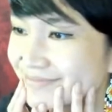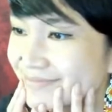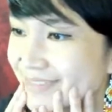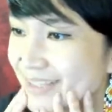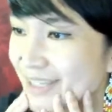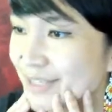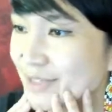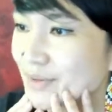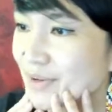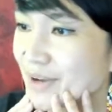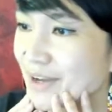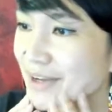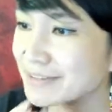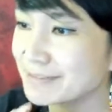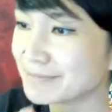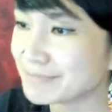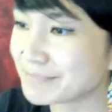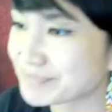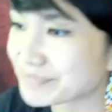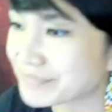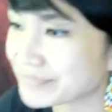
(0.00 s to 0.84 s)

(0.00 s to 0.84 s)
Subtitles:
Thank you, Kyle.